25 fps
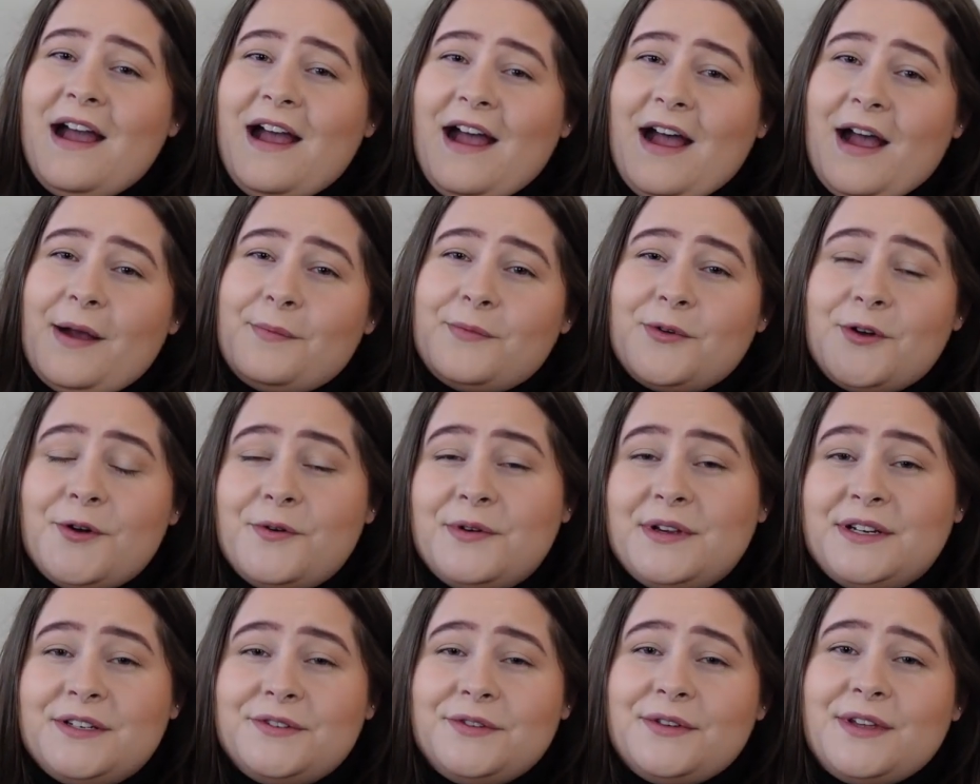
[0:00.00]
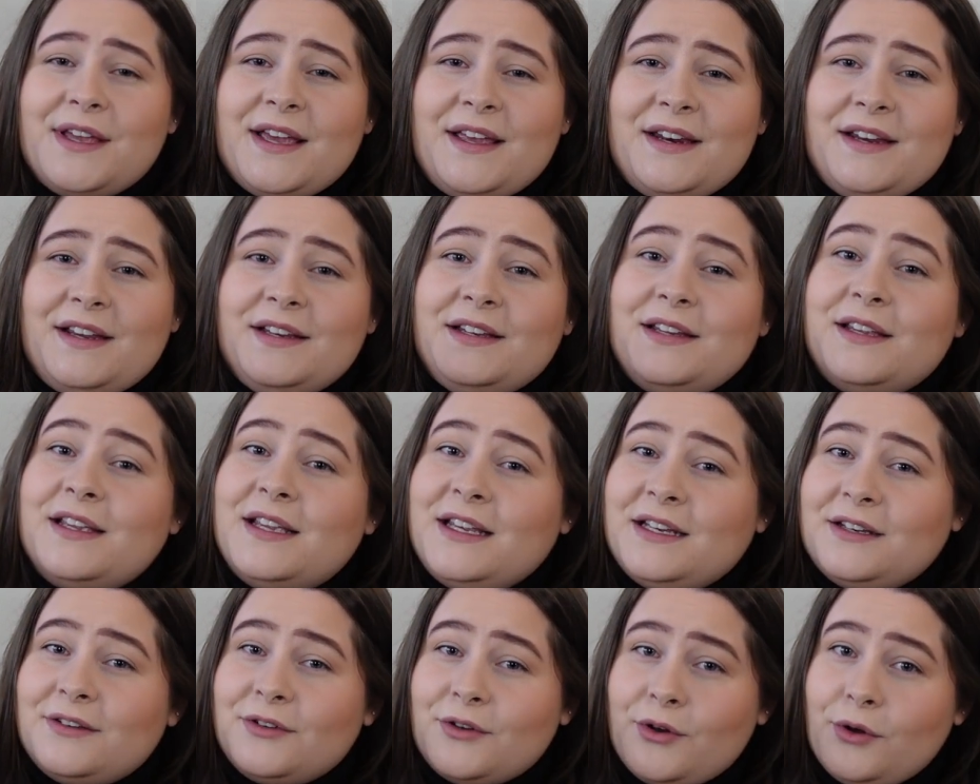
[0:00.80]
I'm going to get it
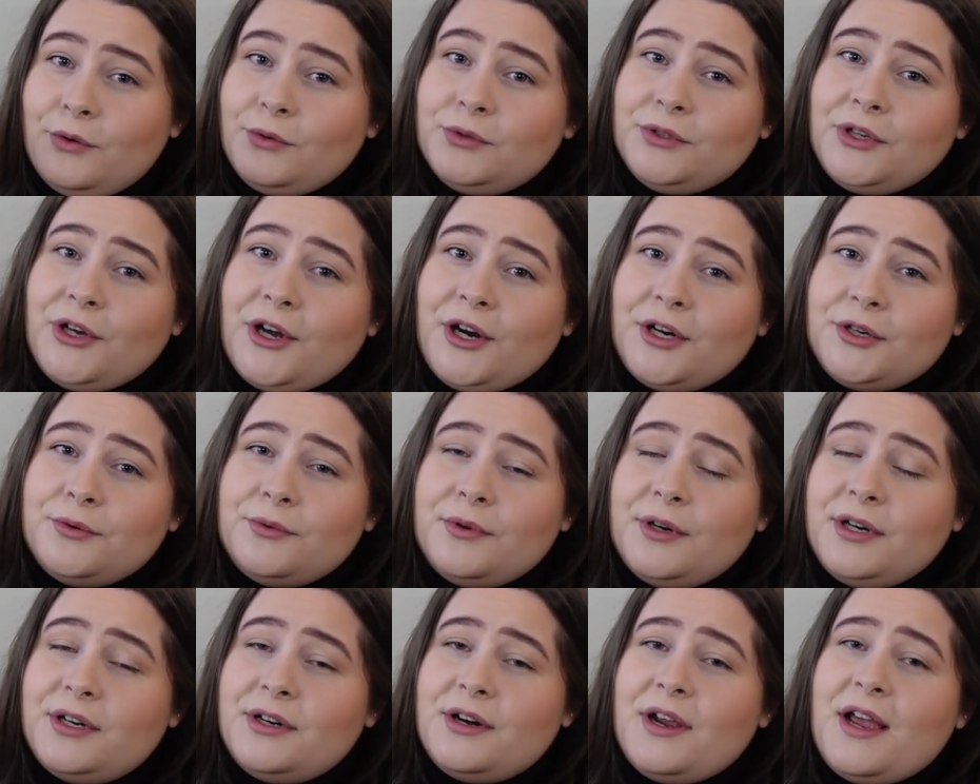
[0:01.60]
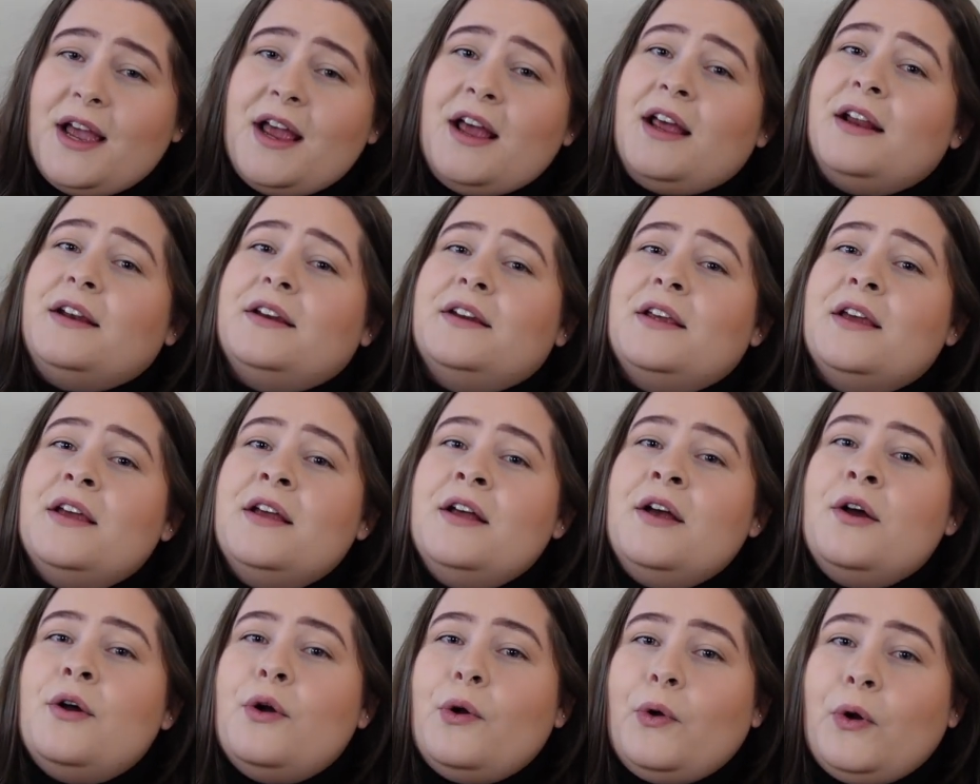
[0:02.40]
in gold hardware, and
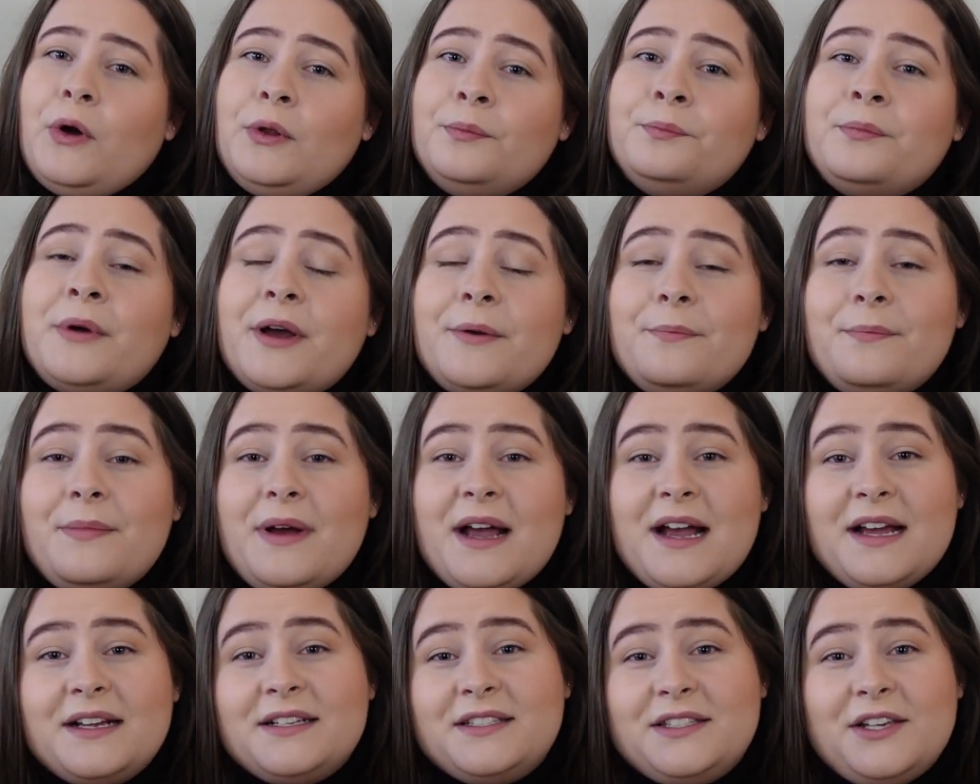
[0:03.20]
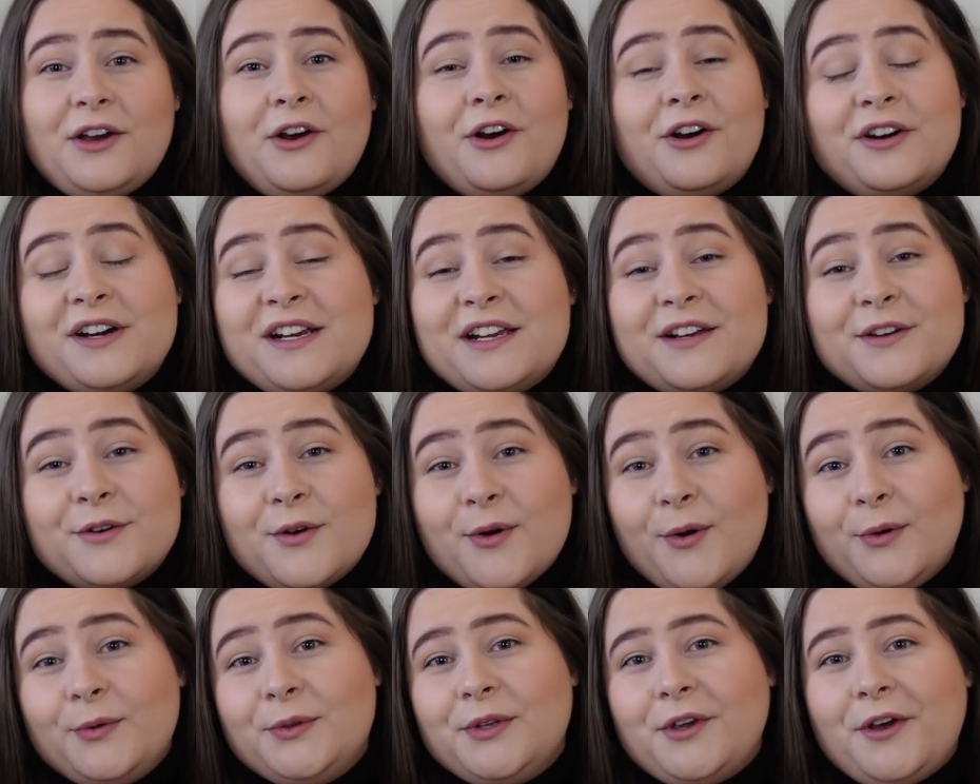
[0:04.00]
all my bags are in
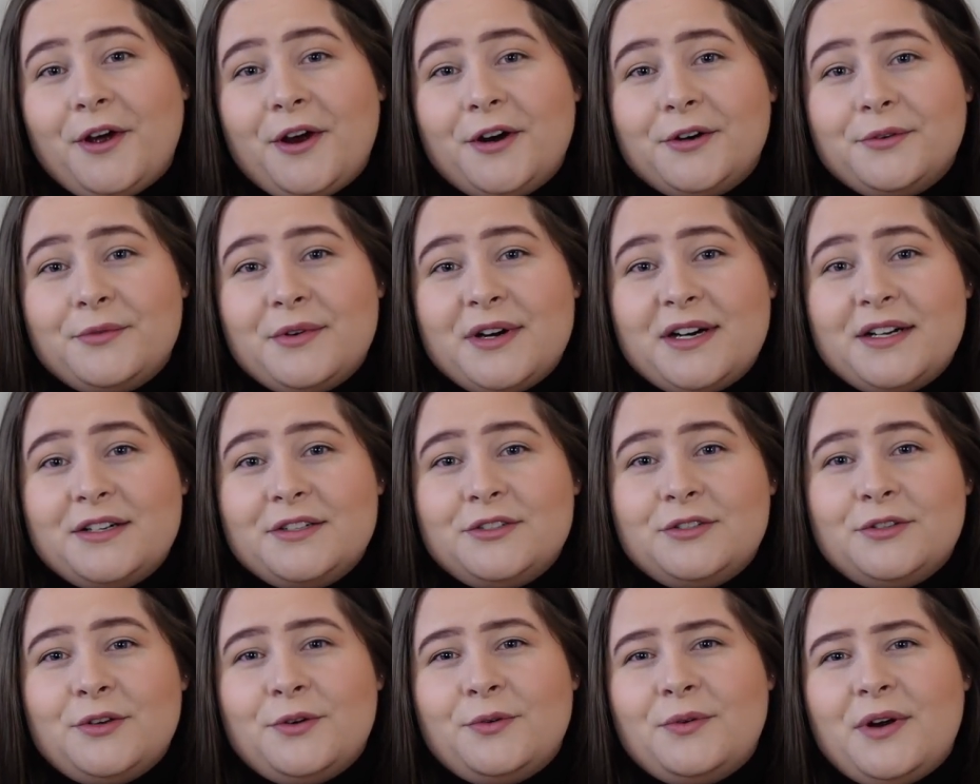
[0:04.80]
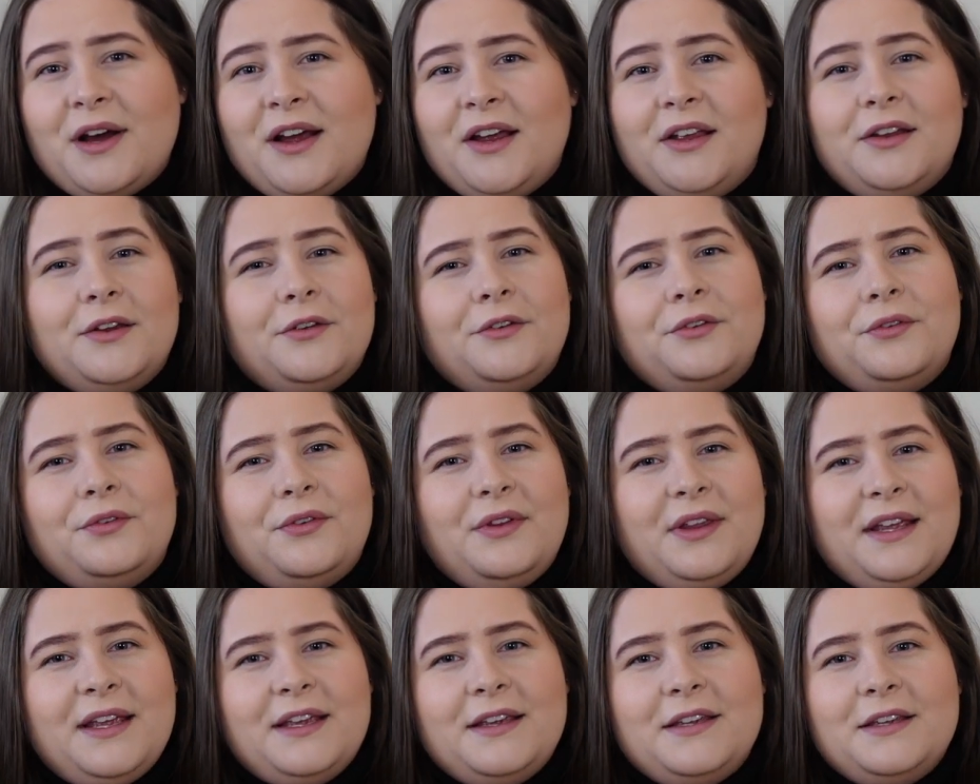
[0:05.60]
gold hardware, so I don't
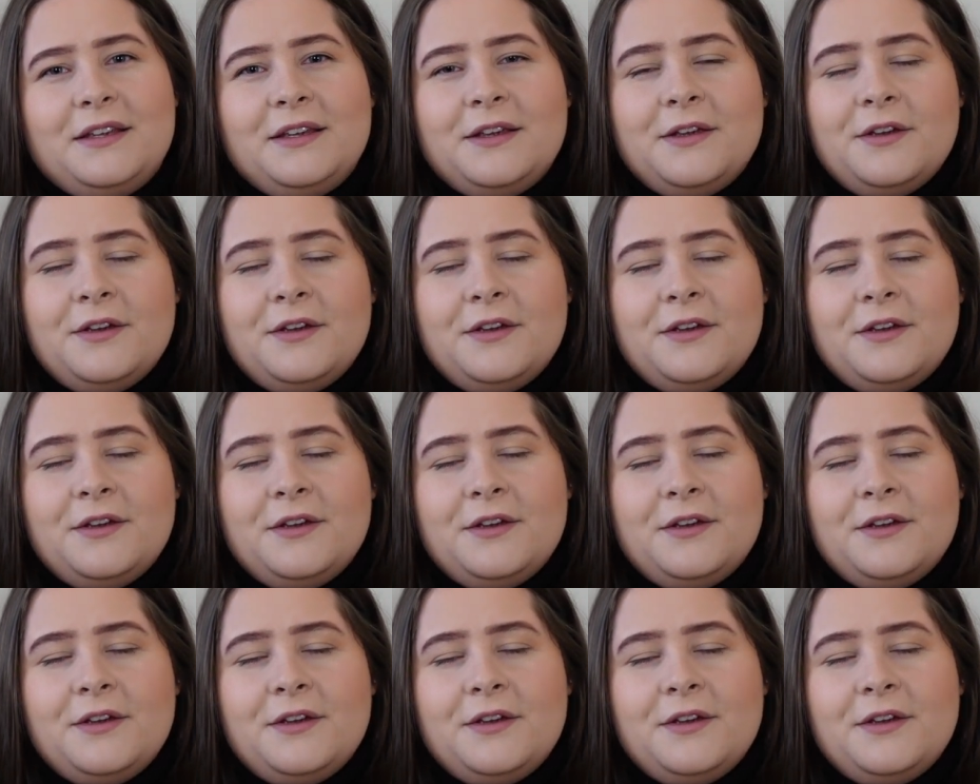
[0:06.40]
think